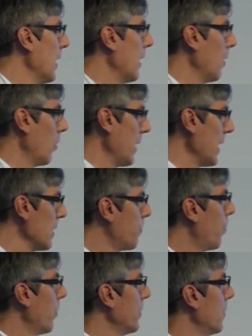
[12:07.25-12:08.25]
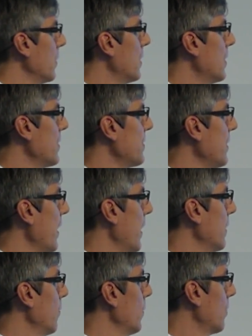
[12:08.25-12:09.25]
on any point on Earth,
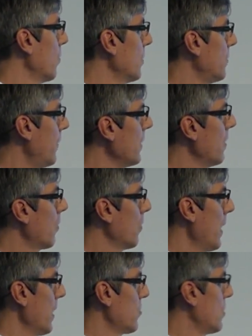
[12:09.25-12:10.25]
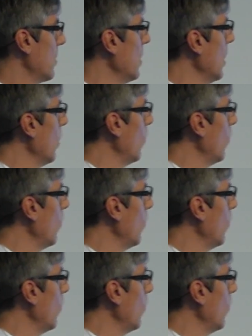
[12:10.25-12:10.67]
and with a good radio connection,